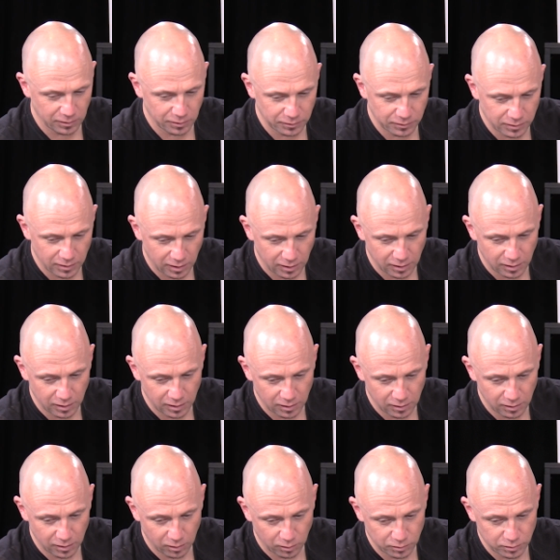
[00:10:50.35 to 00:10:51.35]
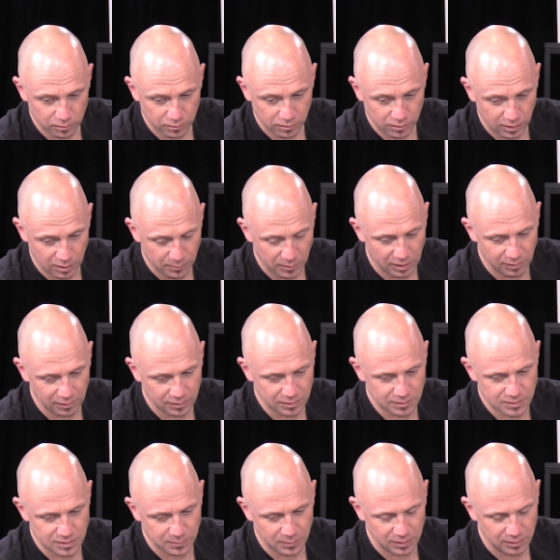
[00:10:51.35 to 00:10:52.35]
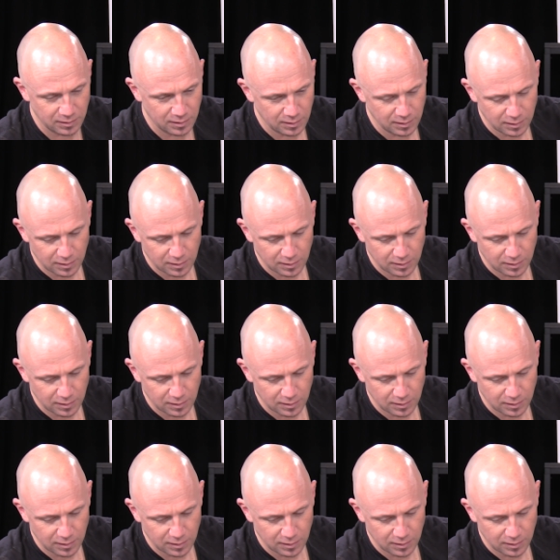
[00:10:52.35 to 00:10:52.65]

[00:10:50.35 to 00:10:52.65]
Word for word: on, uh, uh, on the Americas. I mean,